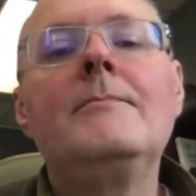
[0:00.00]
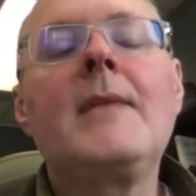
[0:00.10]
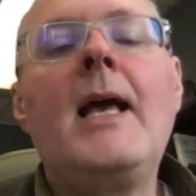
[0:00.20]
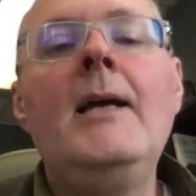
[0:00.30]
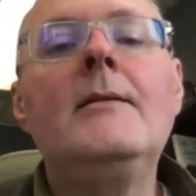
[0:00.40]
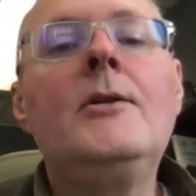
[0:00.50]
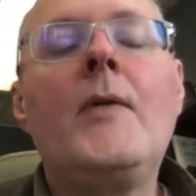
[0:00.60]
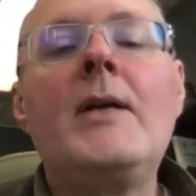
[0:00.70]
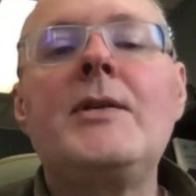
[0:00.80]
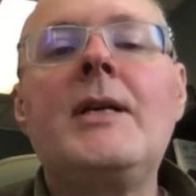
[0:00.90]
And
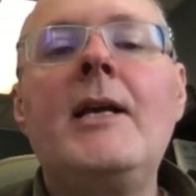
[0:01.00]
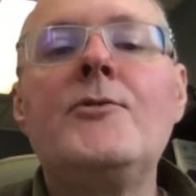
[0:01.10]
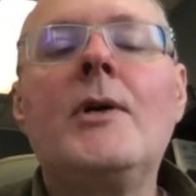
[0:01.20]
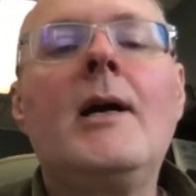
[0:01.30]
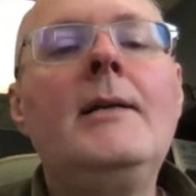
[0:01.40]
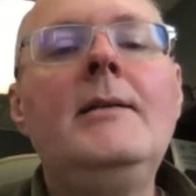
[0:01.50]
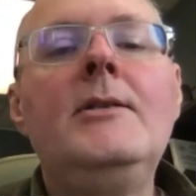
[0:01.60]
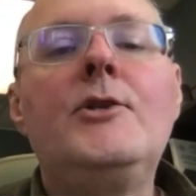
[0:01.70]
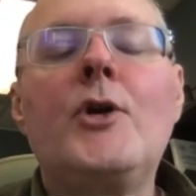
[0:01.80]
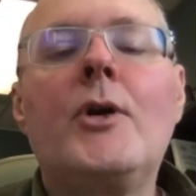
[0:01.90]
that's a case where I need
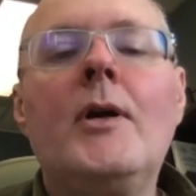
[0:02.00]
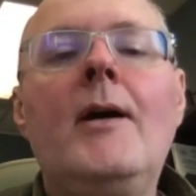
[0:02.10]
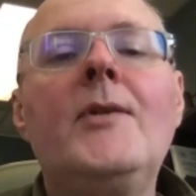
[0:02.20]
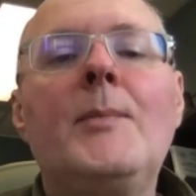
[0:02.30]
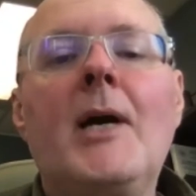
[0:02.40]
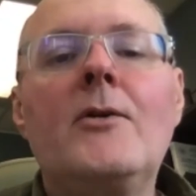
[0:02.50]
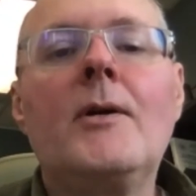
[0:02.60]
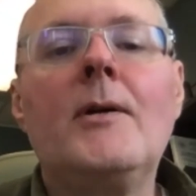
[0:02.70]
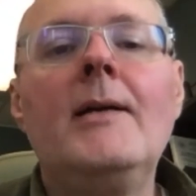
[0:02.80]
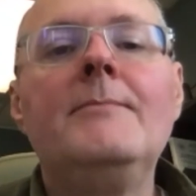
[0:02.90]
to turn off the
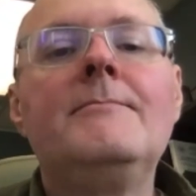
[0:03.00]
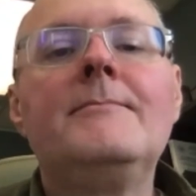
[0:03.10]
microcline